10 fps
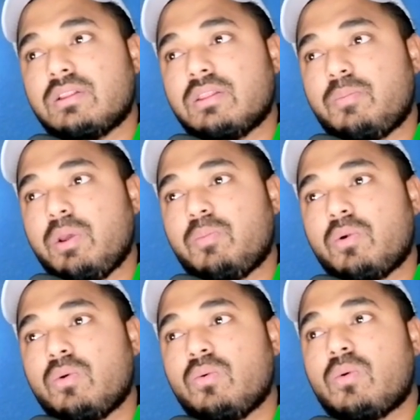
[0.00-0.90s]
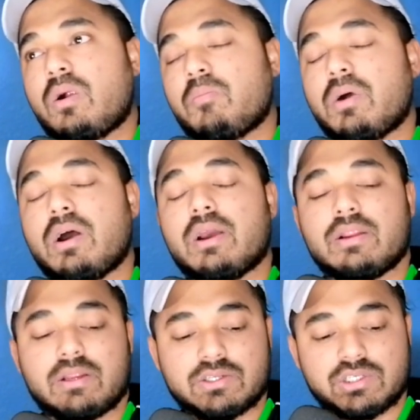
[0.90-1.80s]
the people who work
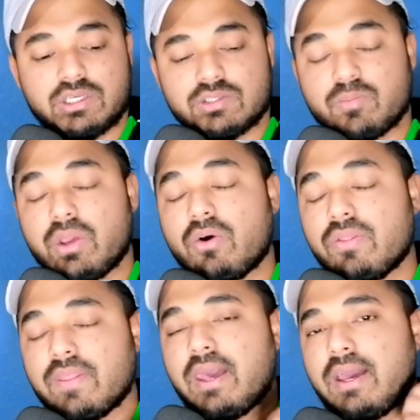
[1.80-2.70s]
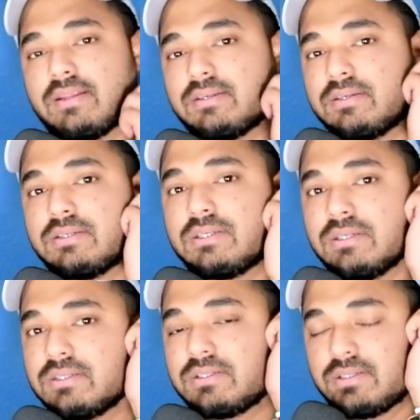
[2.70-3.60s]
behind, and she is beyond that.
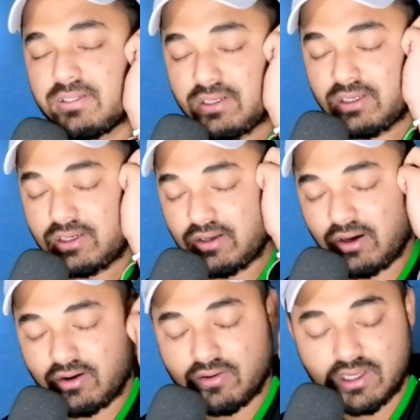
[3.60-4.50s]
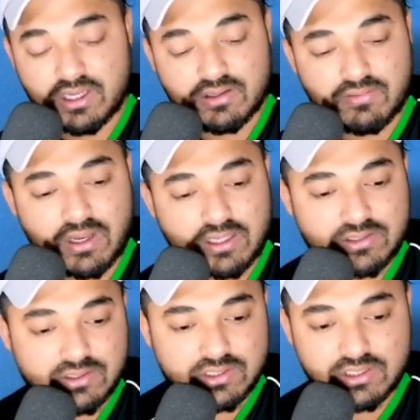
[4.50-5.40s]
She's not only a
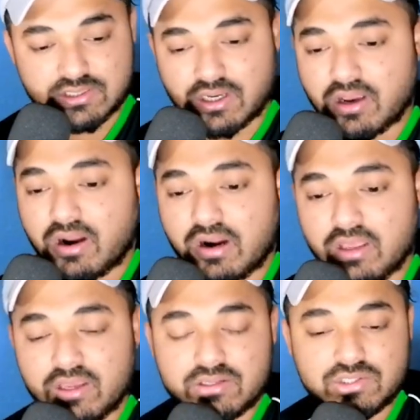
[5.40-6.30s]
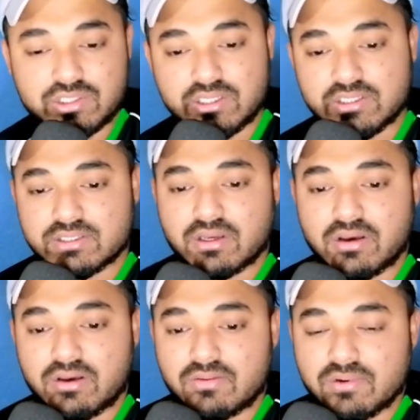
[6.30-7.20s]
director, she's a guardian, she's
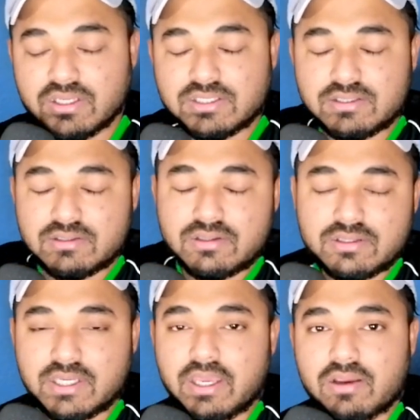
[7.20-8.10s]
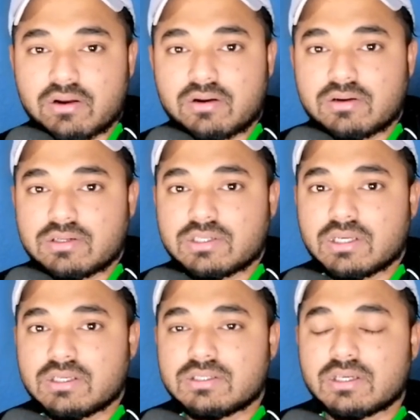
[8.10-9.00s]
a taker,
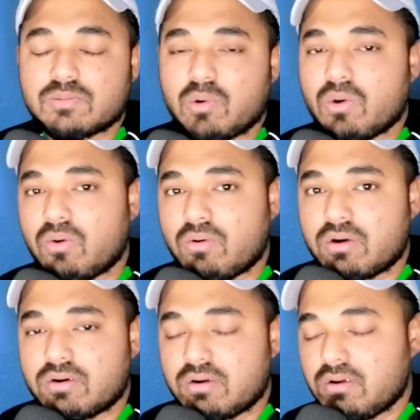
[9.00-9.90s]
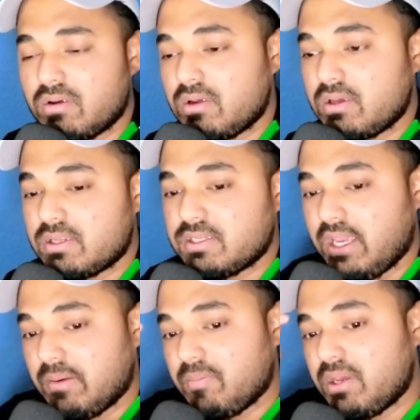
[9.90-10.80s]
she's explorer.
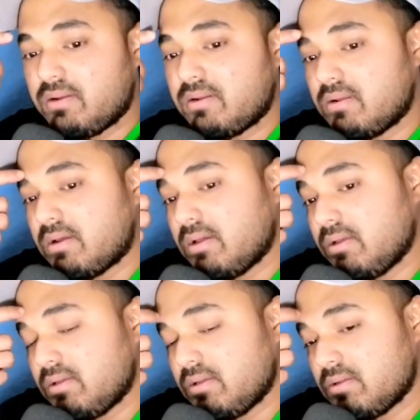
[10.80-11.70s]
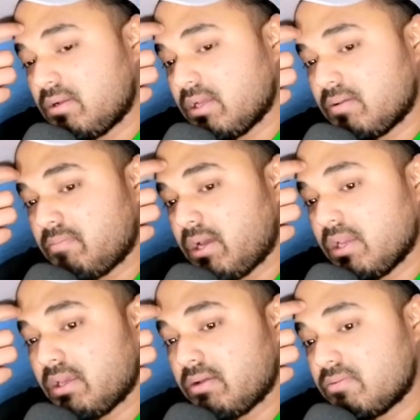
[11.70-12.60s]
Damn, man, I like
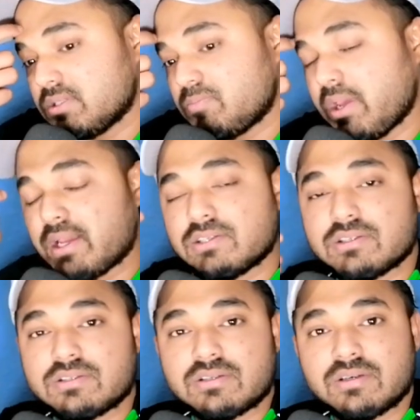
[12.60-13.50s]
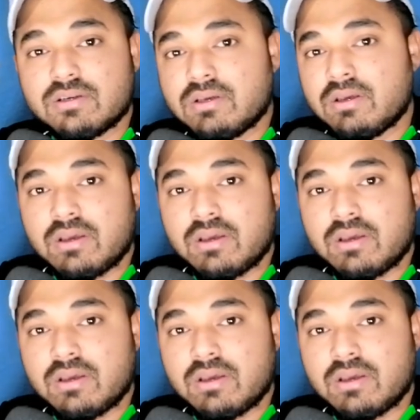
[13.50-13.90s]
my respect just